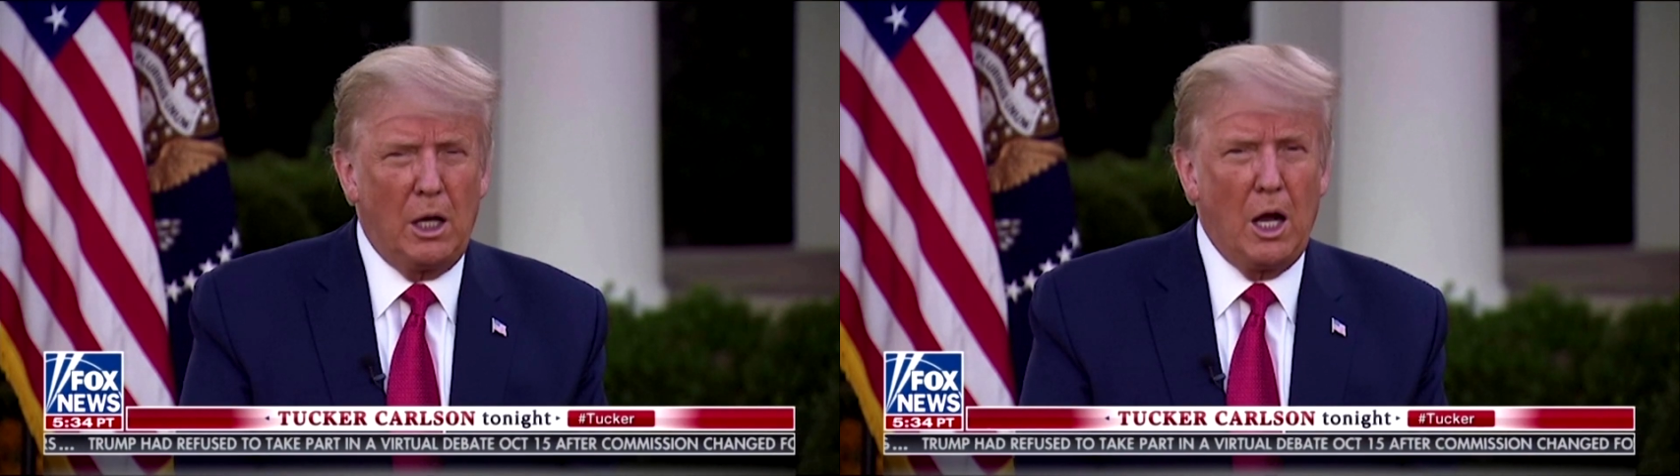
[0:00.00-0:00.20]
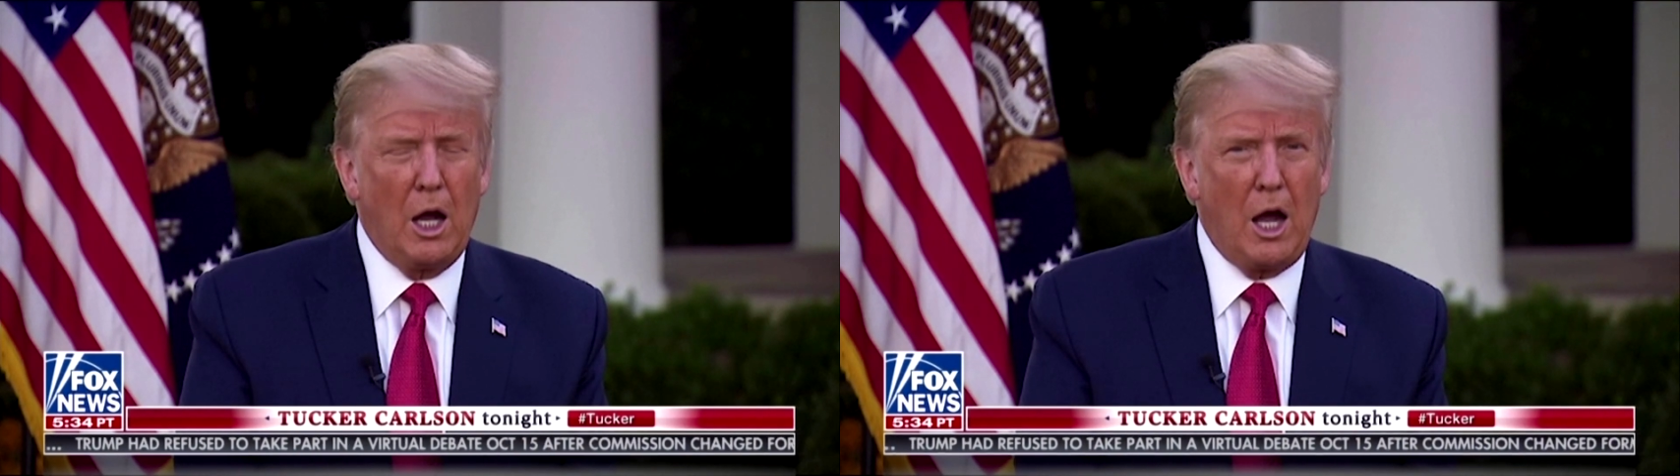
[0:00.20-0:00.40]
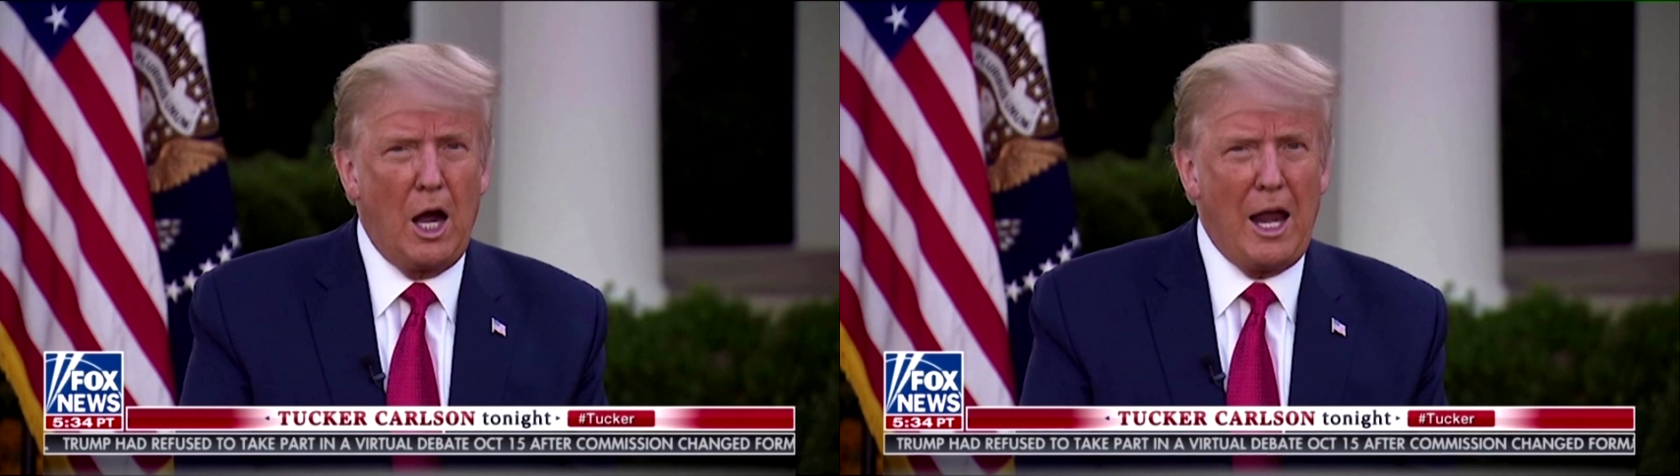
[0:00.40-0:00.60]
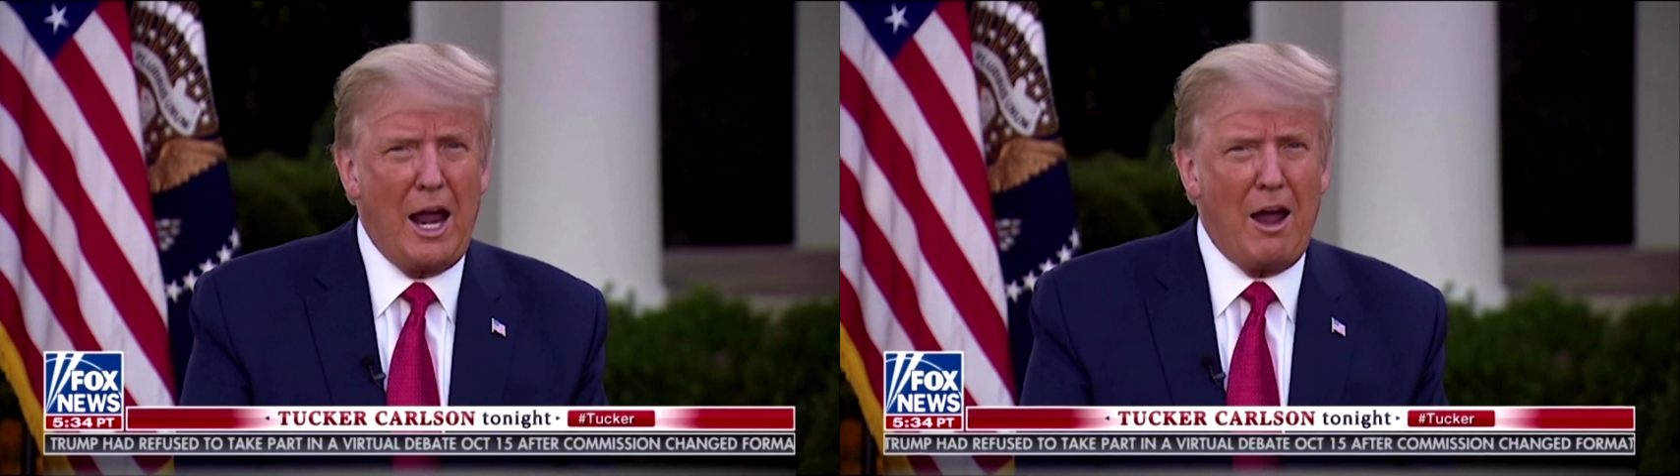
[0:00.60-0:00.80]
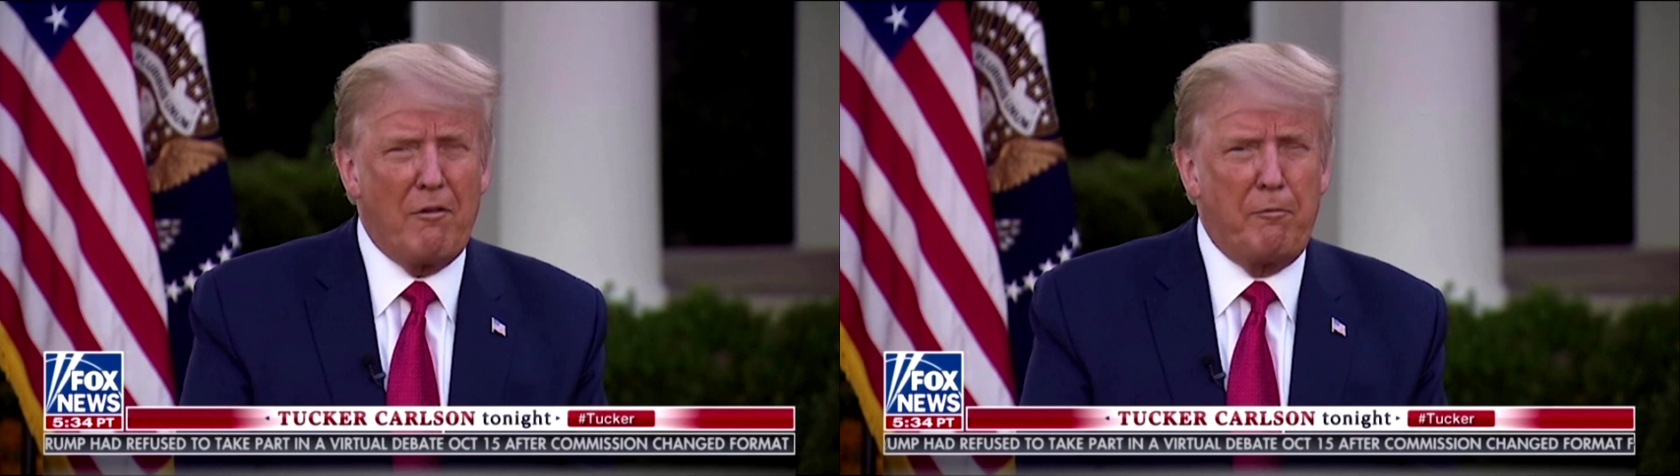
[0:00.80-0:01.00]
I
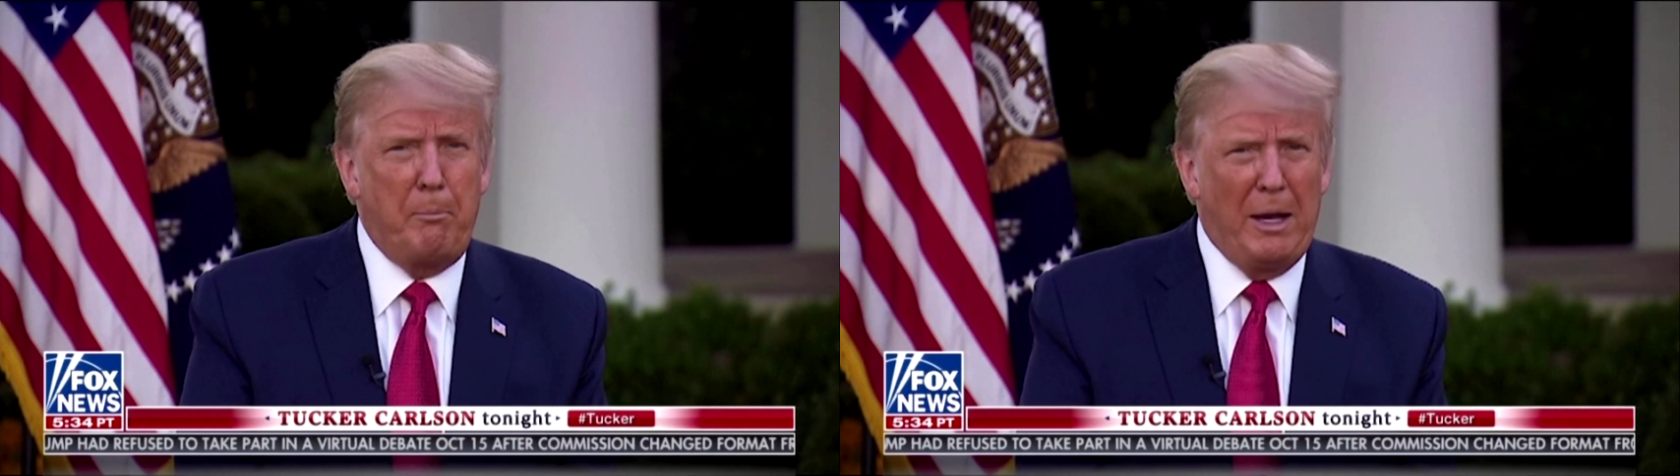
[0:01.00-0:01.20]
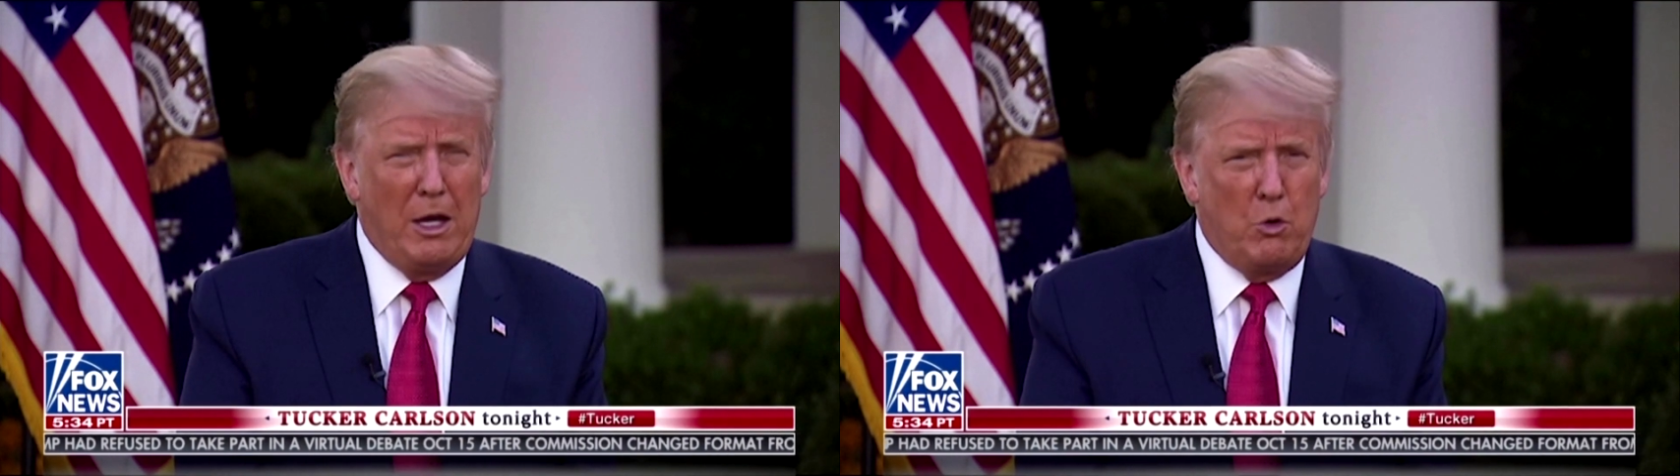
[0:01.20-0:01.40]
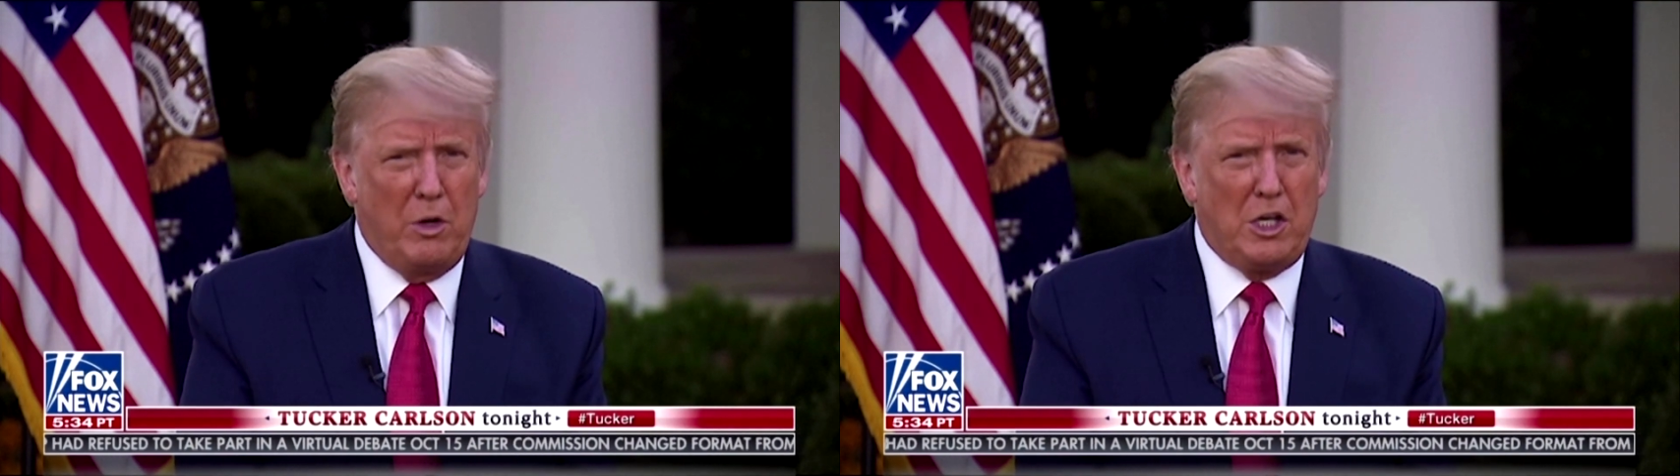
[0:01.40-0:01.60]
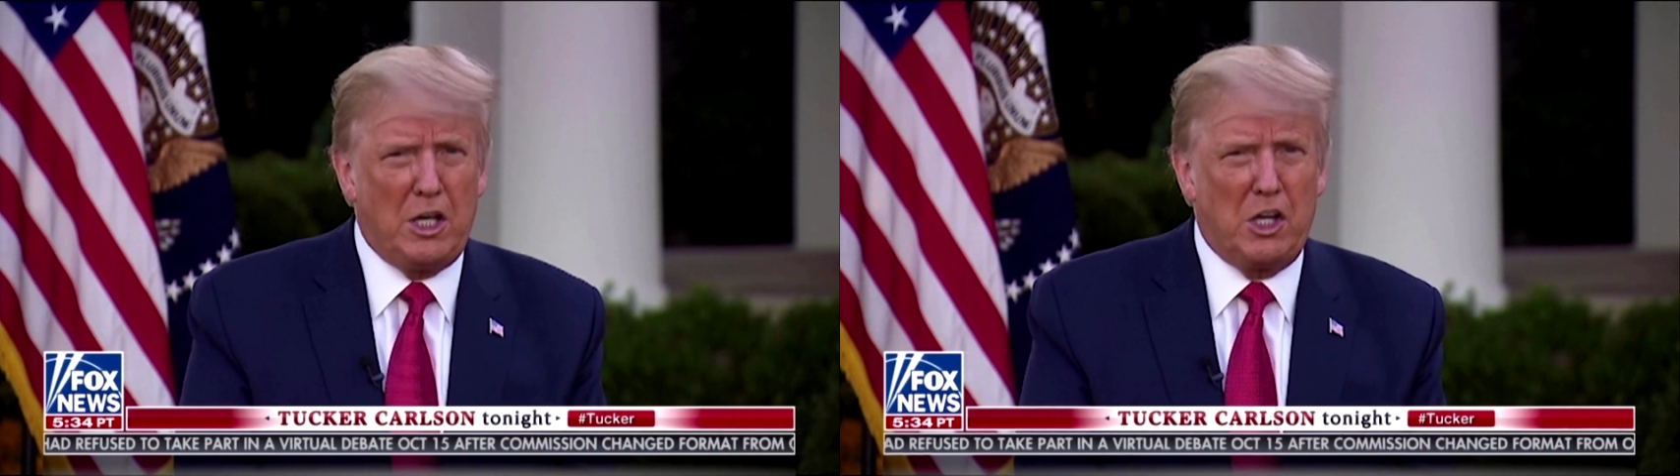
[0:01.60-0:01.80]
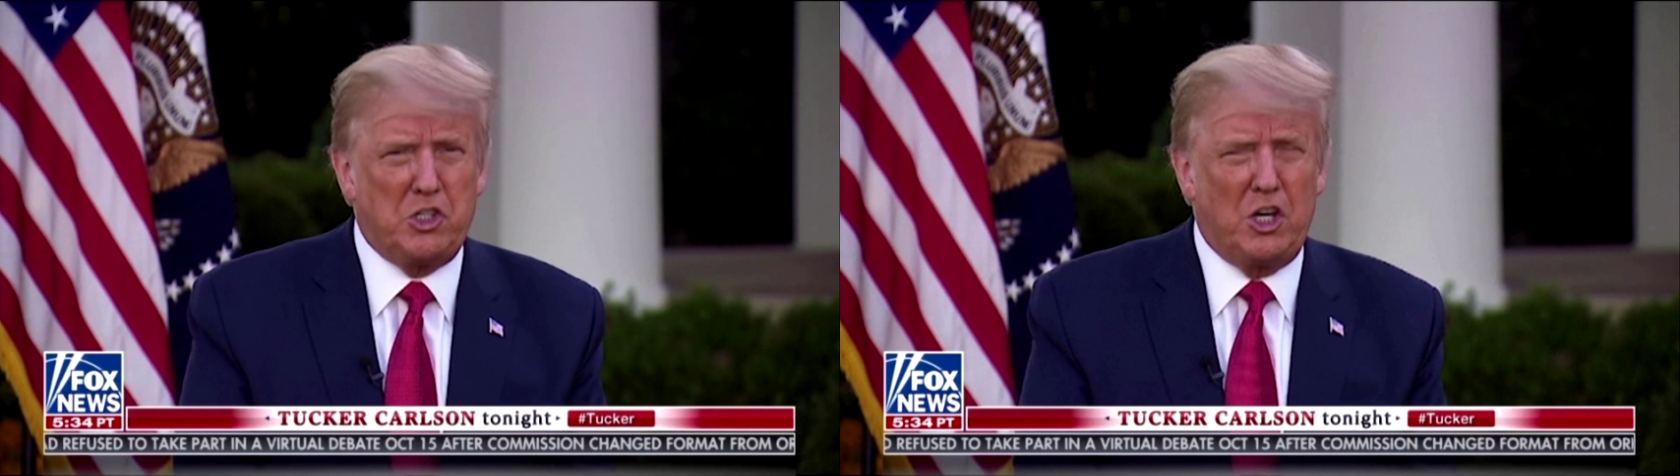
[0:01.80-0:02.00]
have been
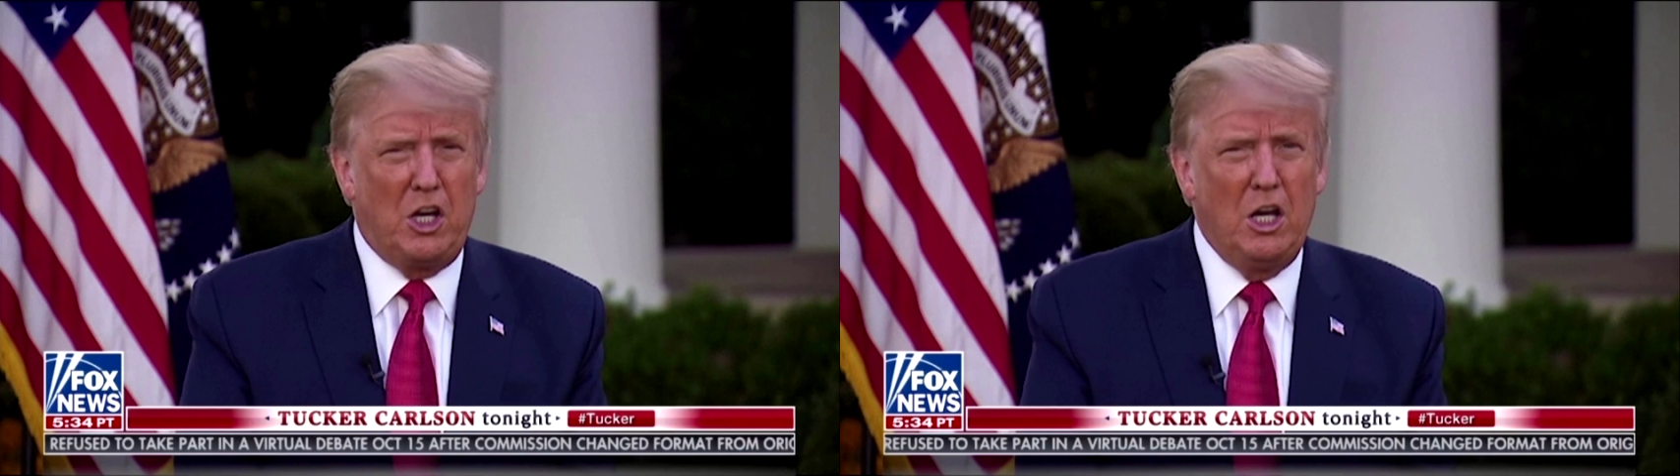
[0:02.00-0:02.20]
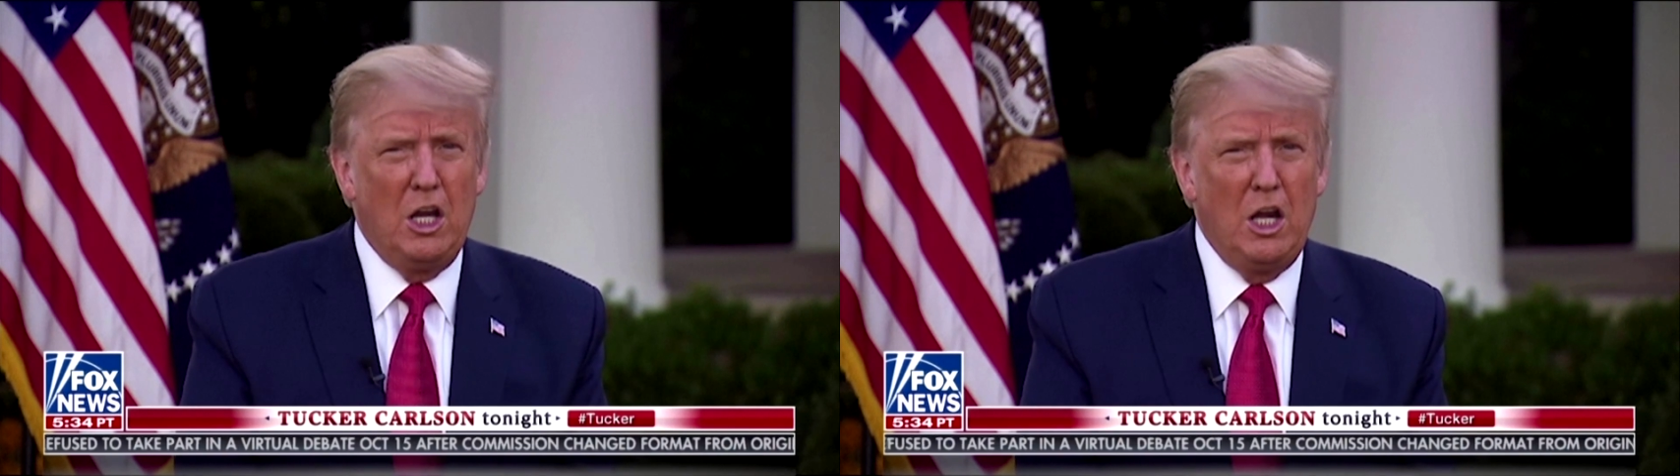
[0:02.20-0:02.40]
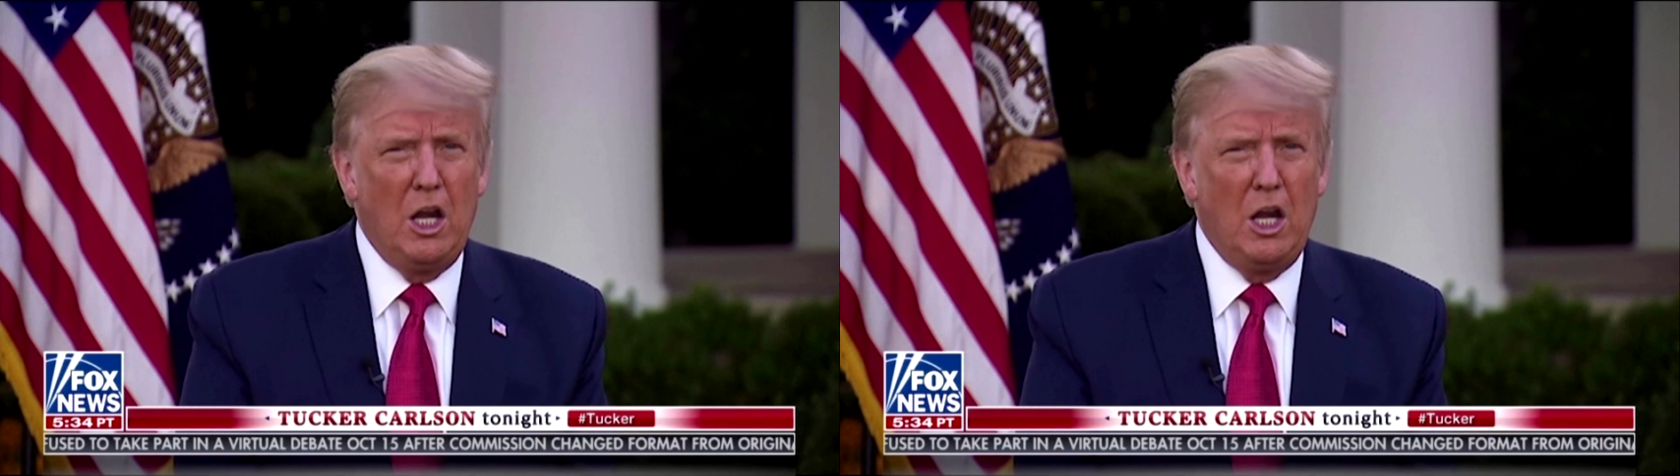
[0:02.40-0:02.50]
retested,